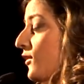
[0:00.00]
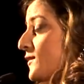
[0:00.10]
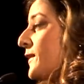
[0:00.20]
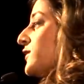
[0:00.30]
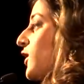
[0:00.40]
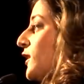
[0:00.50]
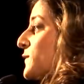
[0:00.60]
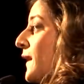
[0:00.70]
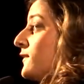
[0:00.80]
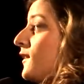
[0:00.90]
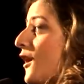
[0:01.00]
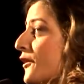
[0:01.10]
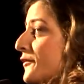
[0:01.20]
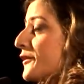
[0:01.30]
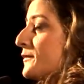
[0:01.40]
It's being talked about in
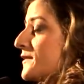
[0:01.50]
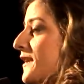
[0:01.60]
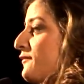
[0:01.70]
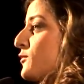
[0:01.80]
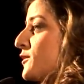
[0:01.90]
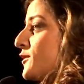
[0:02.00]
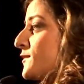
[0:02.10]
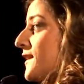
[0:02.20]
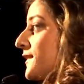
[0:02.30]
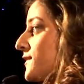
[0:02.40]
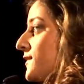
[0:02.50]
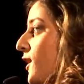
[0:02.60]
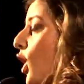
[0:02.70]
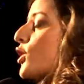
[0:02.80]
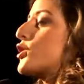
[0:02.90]
locker rooms, and everyone knows that's
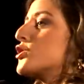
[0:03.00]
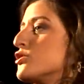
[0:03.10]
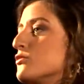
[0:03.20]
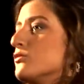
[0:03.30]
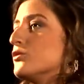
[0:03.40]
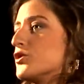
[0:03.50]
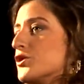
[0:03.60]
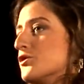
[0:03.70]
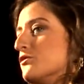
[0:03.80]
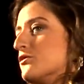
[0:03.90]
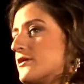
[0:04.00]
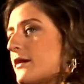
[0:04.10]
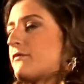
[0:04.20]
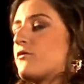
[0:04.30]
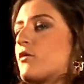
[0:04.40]
a huge, huge step
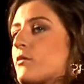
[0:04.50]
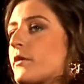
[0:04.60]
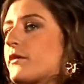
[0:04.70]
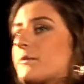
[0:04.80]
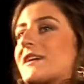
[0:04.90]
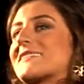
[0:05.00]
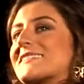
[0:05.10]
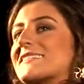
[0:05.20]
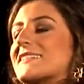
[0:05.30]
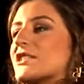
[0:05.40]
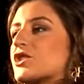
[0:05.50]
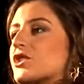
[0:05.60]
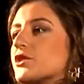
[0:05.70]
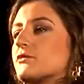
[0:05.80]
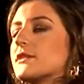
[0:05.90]
forward because this
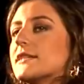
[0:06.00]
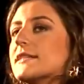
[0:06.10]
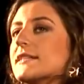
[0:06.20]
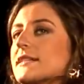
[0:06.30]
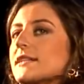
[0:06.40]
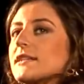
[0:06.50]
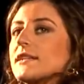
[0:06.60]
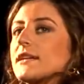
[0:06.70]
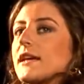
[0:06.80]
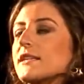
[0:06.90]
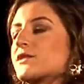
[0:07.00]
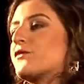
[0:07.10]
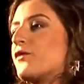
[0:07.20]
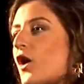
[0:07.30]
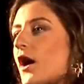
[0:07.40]
issue is
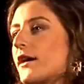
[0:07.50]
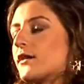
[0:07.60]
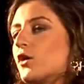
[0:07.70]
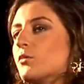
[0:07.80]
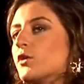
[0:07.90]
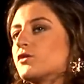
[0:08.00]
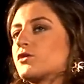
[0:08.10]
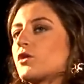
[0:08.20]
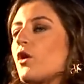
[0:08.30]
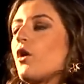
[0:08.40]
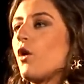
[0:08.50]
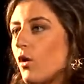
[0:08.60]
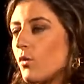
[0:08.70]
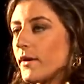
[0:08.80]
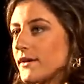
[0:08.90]
fought almost
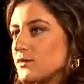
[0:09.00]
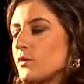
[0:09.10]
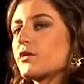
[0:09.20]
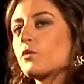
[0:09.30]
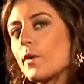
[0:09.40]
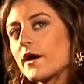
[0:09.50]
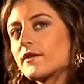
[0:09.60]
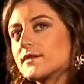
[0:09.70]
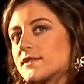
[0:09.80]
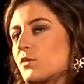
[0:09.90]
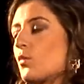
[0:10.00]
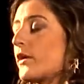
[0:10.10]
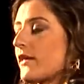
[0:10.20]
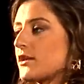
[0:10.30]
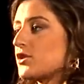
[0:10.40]
always with awareness and
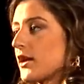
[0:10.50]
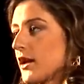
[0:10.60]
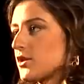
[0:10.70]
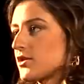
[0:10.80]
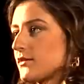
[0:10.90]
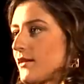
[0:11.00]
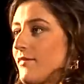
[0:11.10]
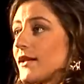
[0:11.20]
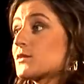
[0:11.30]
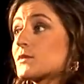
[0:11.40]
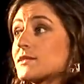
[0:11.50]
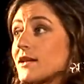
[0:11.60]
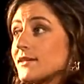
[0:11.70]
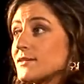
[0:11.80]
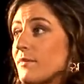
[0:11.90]
with education. And that's what
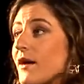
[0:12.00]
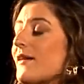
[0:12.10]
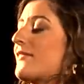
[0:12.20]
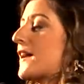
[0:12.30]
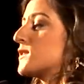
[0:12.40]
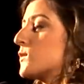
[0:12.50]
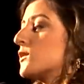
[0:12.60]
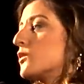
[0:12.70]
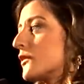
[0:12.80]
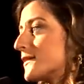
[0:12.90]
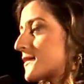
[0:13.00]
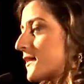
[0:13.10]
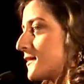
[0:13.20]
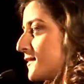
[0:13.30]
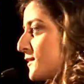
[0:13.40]
tonight's about, and that's what Lauren's
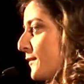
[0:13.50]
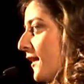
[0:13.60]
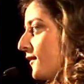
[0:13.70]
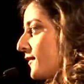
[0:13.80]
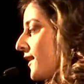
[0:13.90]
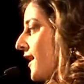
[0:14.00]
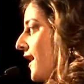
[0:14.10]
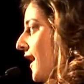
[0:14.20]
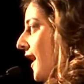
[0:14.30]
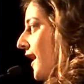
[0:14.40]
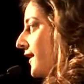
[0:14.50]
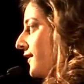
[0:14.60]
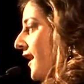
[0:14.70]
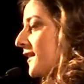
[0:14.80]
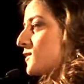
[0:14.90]
Kids is about. And
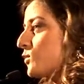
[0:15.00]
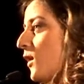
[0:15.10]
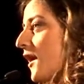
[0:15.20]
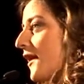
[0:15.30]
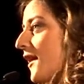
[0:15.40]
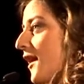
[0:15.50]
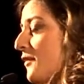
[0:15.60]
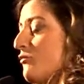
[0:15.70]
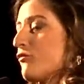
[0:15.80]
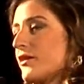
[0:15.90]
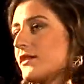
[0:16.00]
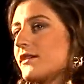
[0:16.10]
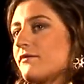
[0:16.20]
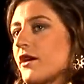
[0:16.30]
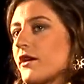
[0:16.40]
that's why I'm
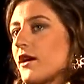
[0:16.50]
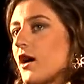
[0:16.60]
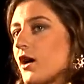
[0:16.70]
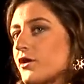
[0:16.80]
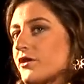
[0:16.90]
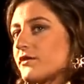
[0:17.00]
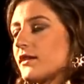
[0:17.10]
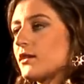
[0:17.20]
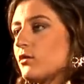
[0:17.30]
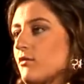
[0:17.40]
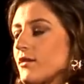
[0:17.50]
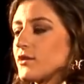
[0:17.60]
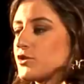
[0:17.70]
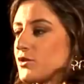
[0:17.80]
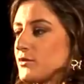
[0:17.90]
really very honored that
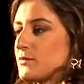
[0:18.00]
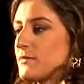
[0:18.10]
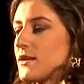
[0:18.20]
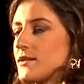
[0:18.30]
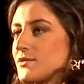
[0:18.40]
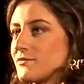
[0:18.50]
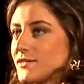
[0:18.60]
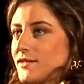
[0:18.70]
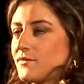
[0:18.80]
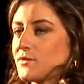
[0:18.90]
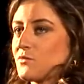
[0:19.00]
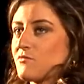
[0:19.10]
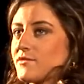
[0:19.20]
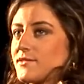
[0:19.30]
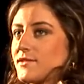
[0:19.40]
Lauren chose me to receive this
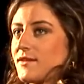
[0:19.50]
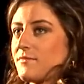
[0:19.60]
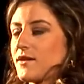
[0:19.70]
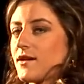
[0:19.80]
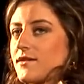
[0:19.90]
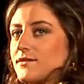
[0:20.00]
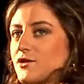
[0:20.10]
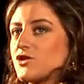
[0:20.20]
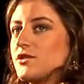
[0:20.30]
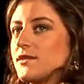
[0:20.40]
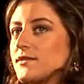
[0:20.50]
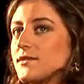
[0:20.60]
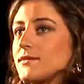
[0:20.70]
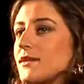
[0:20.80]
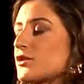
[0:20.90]
award tonight because she
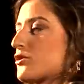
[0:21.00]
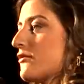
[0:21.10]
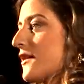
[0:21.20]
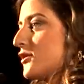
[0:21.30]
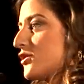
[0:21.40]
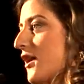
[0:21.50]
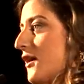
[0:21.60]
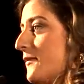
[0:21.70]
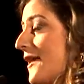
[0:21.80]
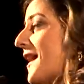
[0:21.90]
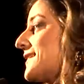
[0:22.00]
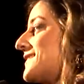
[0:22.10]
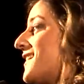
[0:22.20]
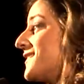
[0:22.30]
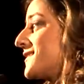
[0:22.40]
does such a great job and has
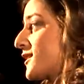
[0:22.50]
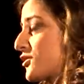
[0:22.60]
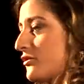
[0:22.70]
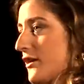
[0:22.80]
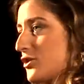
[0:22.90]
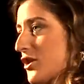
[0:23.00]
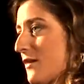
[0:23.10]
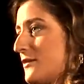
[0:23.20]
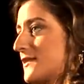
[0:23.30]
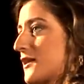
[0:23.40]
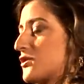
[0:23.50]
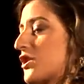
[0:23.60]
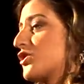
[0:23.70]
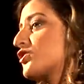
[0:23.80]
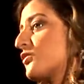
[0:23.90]
done such a great job in such
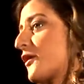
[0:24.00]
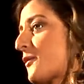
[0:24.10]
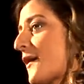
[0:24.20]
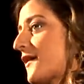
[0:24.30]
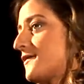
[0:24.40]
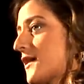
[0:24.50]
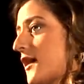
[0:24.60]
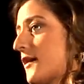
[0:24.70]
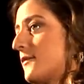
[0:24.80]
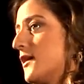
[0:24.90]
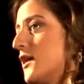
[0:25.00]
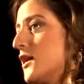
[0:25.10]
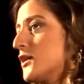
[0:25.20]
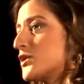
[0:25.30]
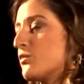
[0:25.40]
a short amount of time
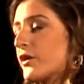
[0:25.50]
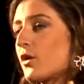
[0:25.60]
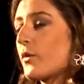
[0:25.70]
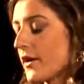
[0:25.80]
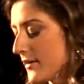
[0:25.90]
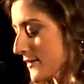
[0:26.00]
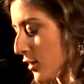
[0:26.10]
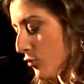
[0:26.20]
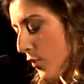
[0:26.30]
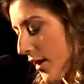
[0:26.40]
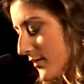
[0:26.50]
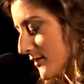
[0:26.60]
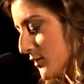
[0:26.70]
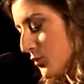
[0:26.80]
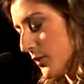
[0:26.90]
to bring awareness. And
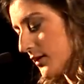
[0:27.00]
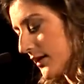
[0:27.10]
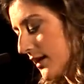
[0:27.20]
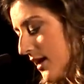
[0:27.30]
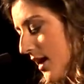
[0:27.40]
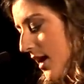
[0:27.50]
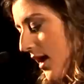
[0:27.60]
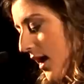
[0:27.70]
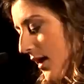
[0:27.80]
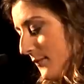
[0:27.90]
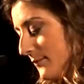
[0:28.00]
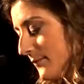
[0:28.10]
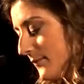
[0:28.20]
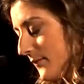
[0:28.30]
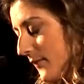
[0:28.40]
awareness is really
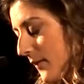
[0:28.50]
um,